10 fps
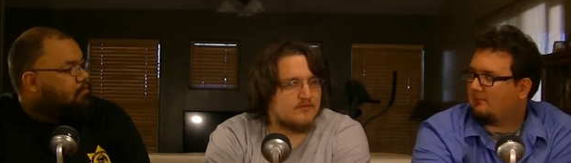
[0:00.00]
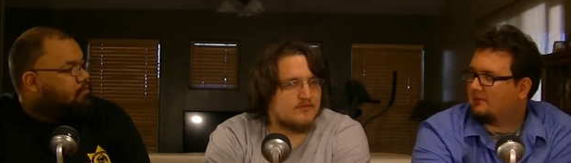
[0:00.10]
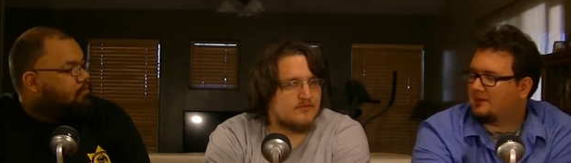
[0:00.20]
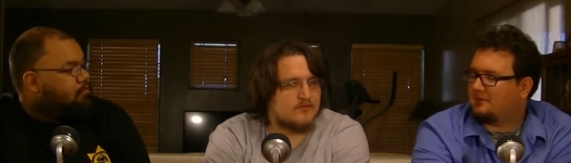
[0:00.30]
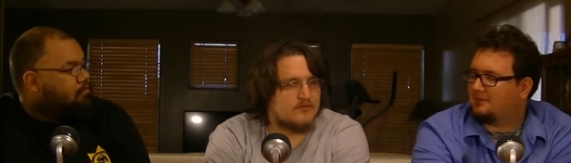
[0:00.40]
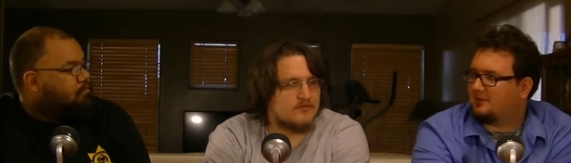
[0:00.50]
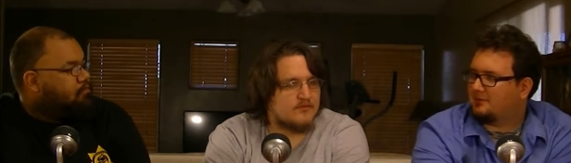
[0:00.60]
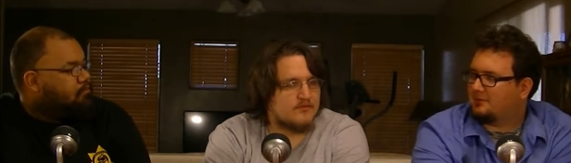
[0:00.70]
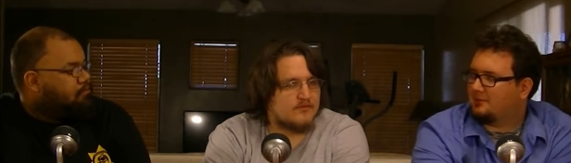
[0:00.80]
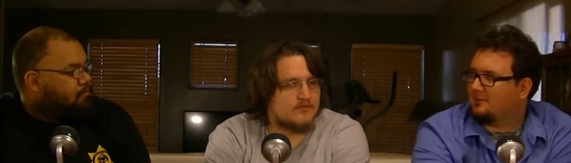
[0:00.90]
Speaker 1: Oh, Captain
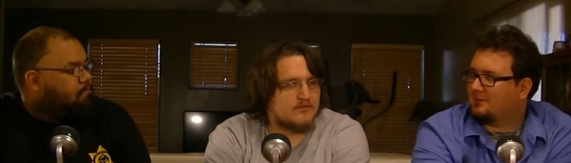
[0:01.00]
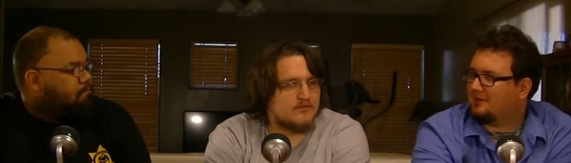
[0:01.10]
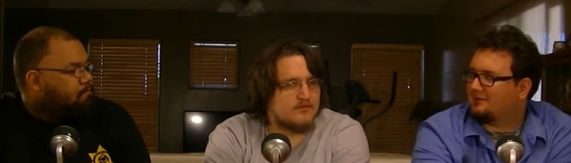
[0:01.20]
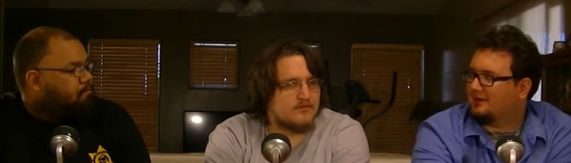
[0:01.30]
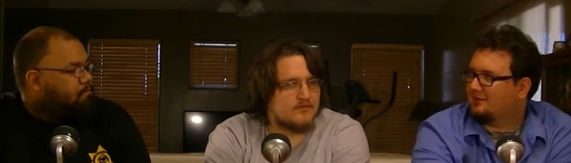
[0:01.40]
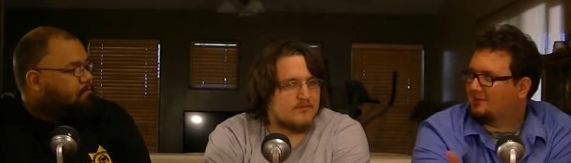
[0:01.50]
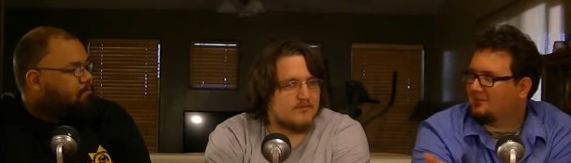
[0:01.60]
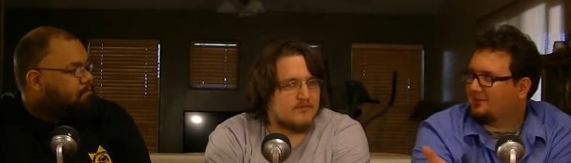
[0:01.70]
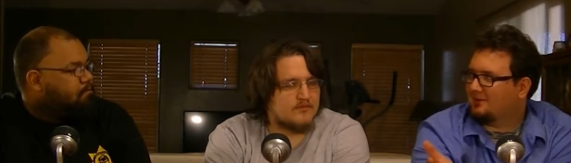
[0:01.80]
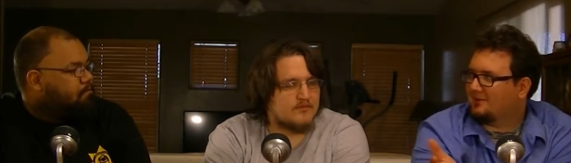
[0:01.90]
America 3, my bad. Iron
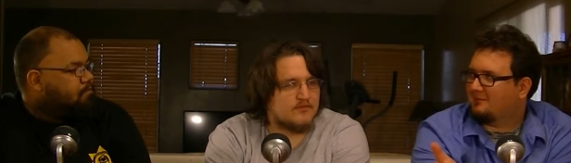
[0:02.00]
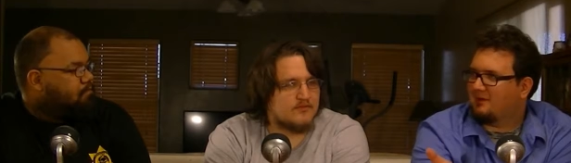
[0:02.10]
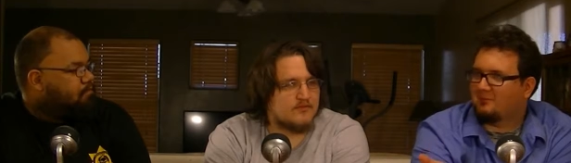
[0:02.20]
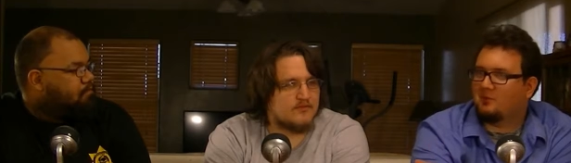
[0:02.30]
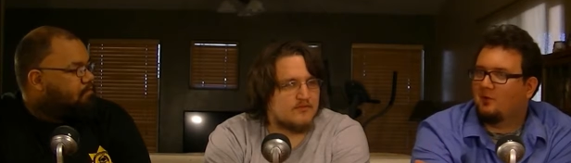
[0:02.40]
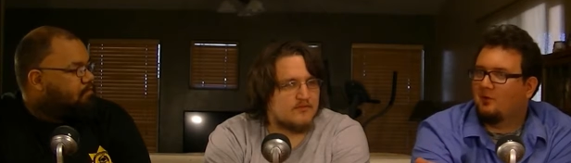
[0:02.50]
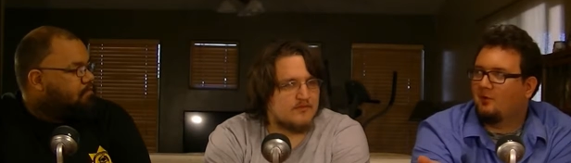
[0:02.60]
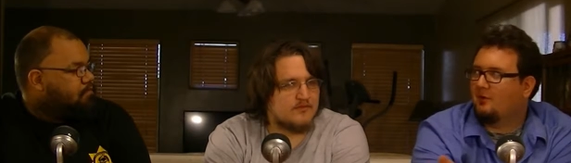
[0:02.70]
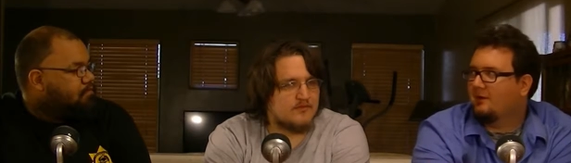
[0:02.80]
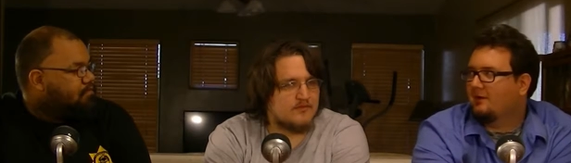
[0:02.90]
Man 3 already came out.
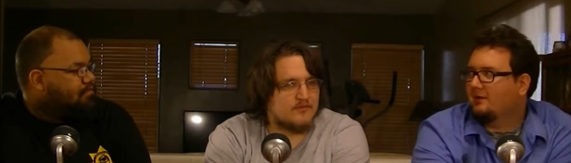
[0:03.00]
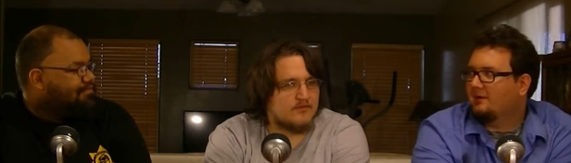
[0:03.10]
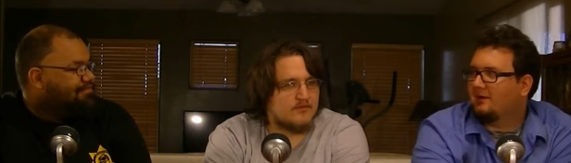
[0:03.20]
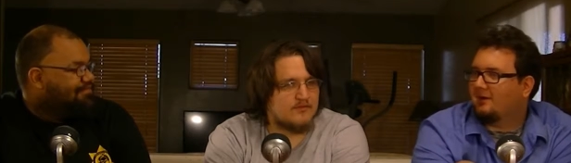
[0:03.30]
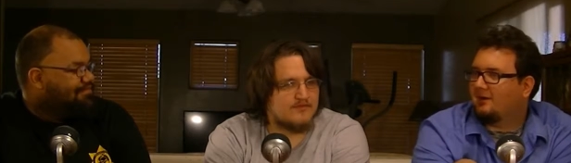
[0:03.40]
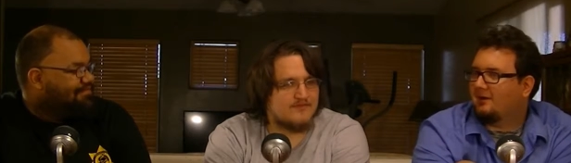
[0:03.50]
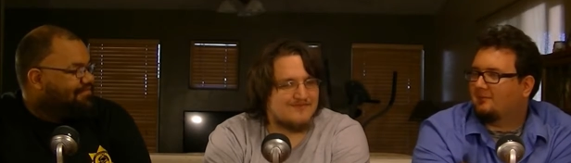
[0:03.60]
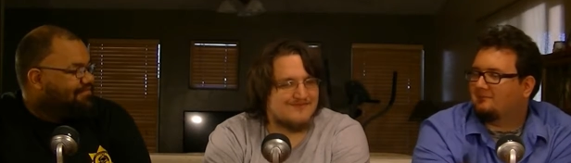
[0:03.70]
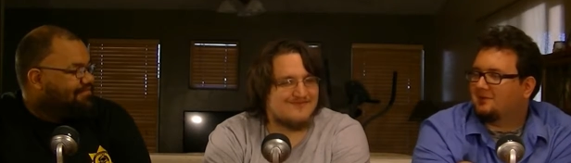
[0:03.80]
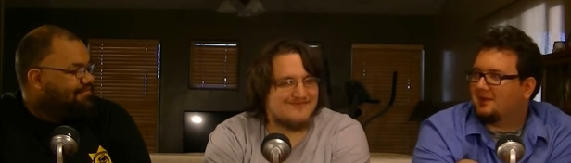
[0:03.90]

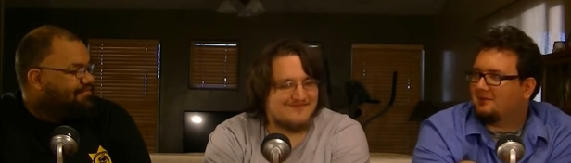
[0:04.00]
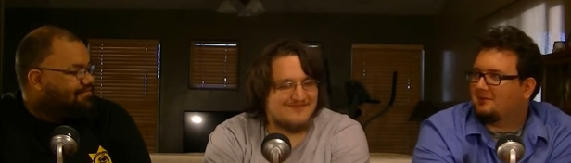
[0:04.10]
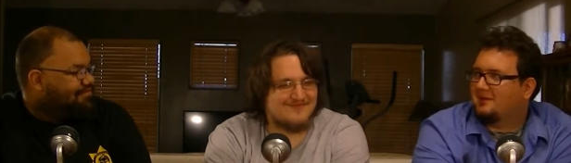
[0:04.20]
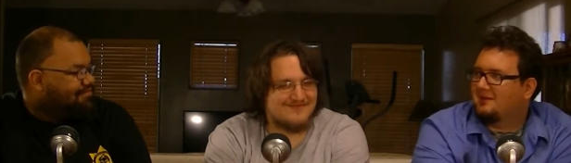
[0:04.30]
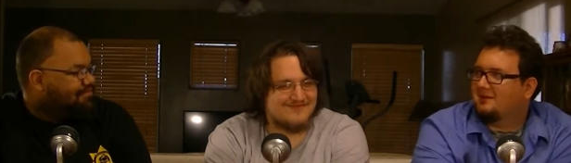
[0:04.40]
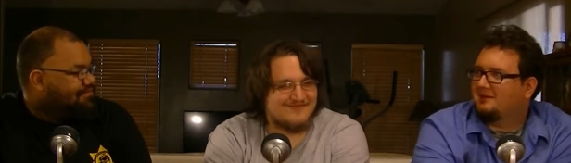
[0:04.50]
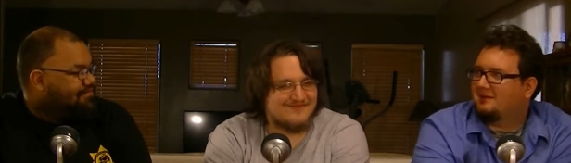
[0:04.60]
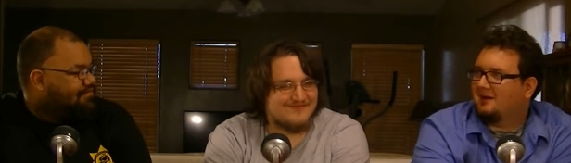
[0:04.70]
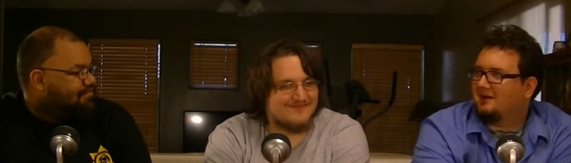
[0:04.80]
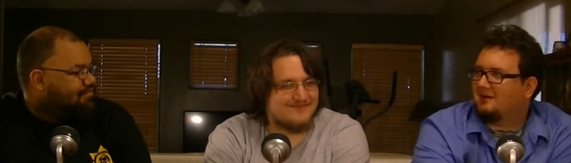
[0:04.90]
But yeah,
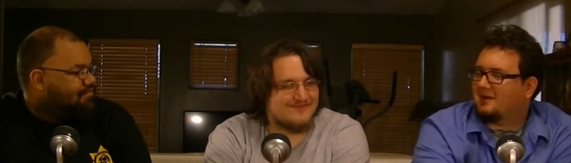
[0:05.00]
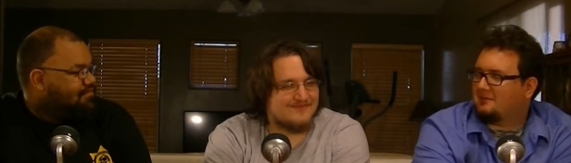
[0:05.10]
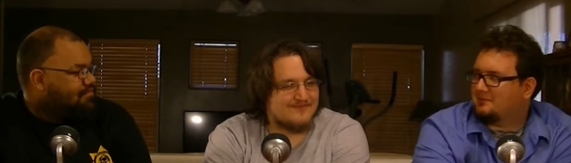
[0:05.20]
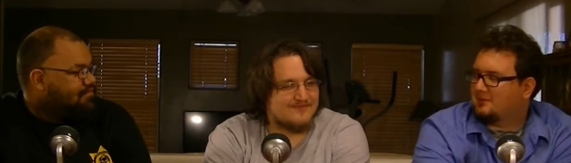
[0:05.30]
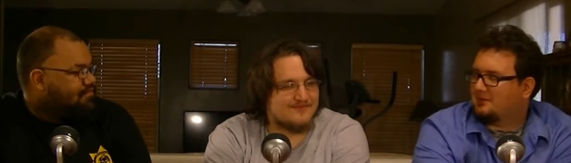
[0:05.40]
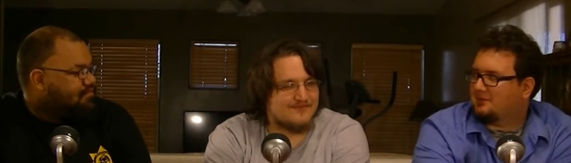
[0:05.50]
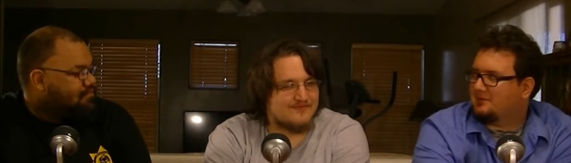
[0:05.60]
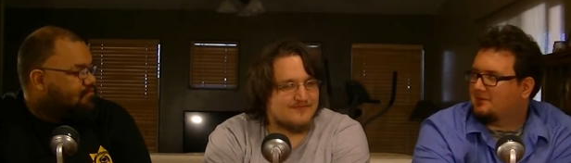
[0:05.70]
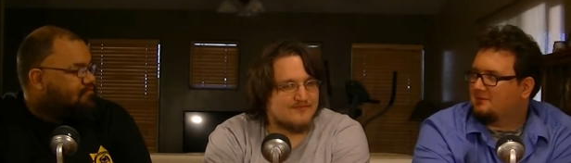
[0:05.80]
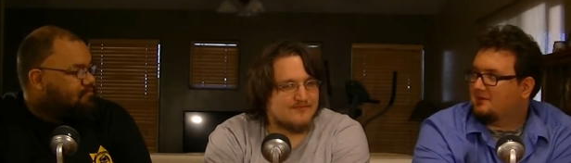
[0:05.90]
Captain America
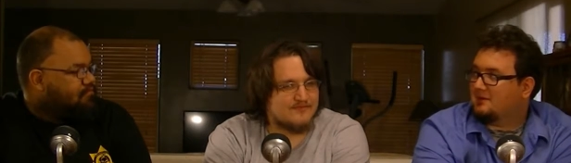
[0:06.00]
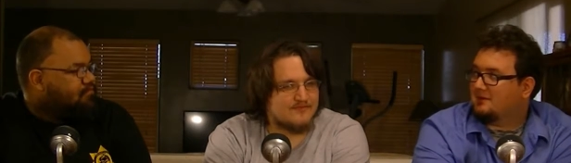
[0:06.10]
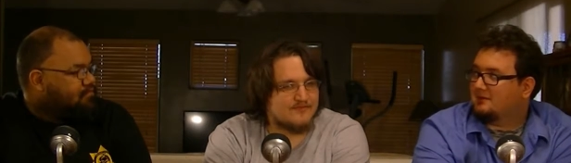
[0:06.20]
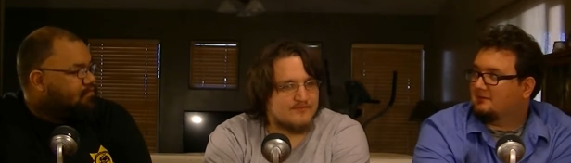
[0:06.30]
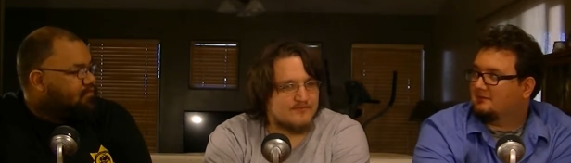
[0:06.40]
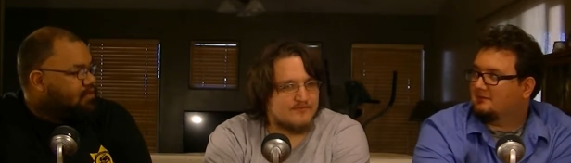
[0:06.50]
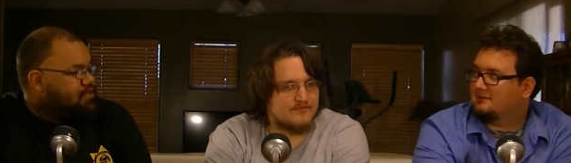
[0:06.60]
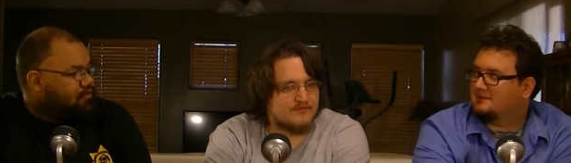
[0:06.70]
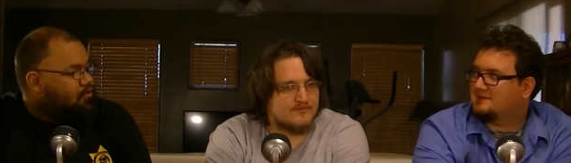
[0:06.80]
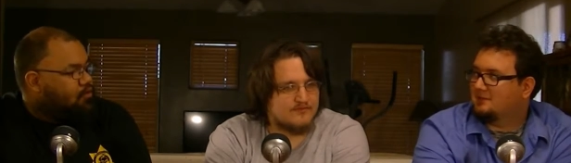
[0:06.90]
3 being
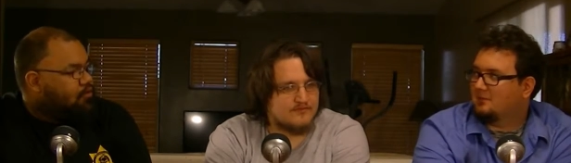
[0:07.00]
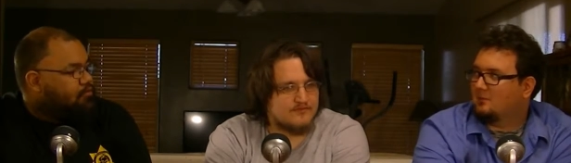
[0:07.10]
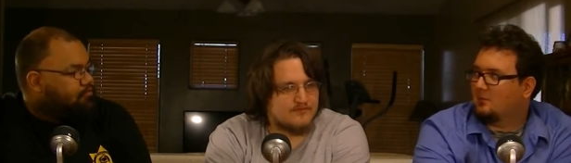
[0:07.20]
Civil